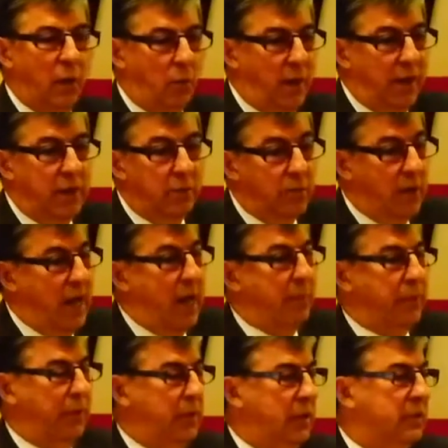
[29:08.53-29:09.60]
When it will
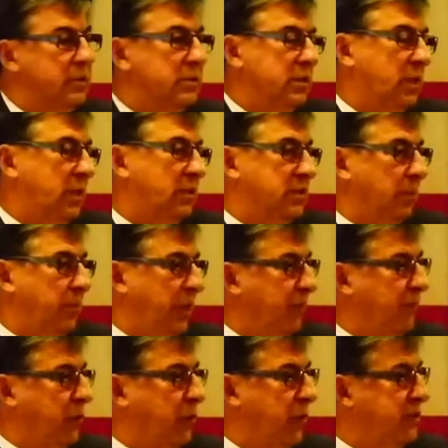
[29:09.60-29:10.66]
happen is a bit
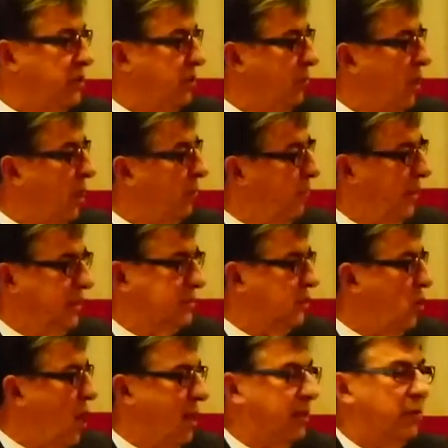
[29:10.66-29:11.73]
of a question mark, but it's
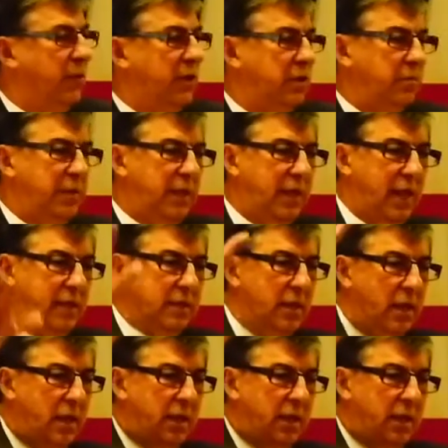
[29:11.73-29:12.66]
not going to be that